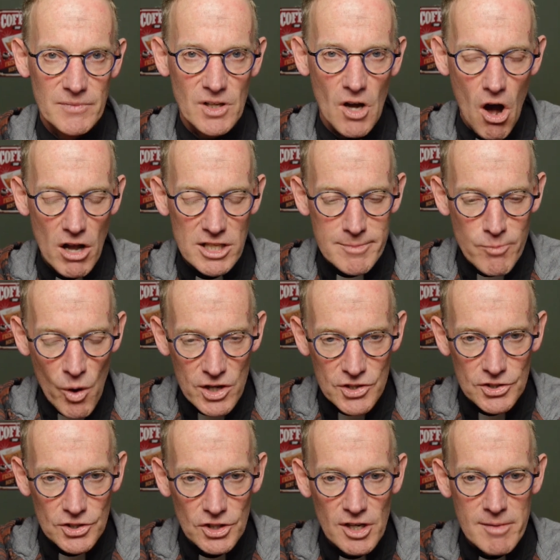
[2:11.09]
God's
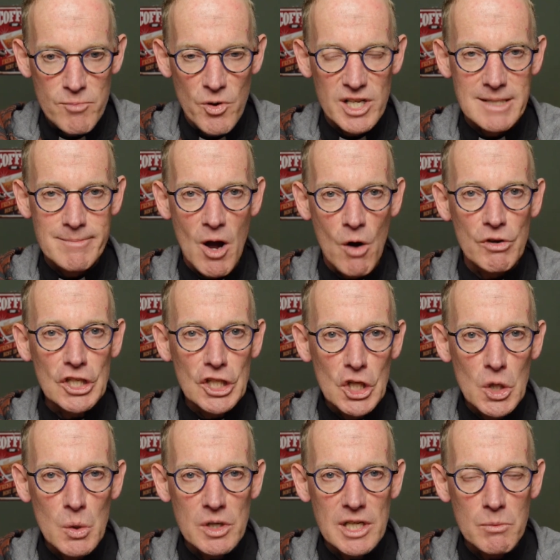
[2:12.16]
pressure brings about
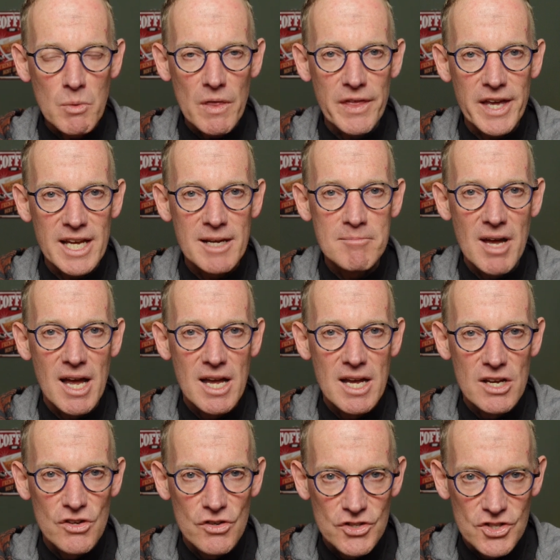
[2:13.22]
union with
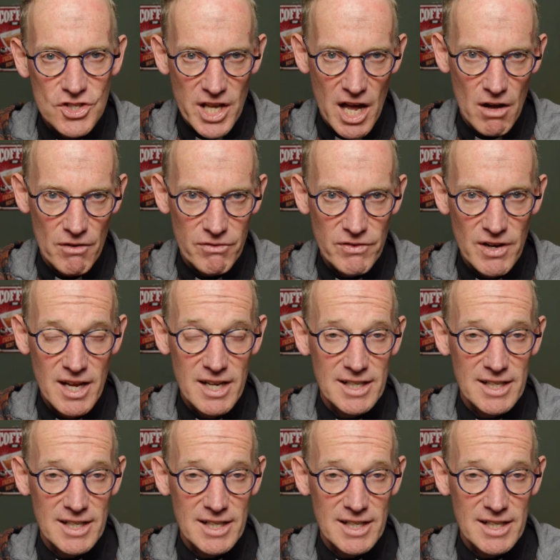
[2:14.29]
himself.